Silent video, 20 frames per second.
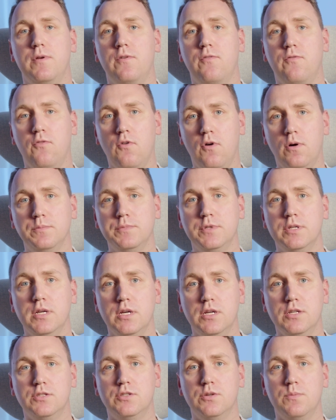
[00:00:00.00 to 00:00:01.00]
perform
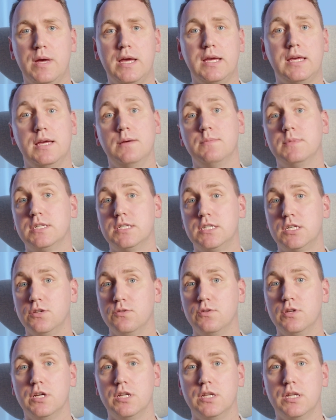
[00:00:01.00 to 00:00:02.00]
to make him a
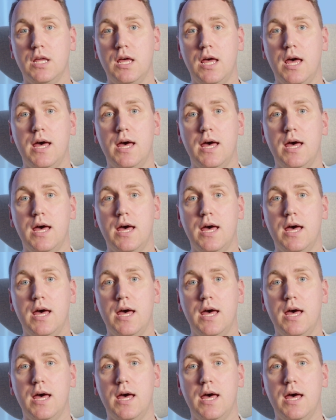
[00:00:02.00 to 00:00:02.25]
student,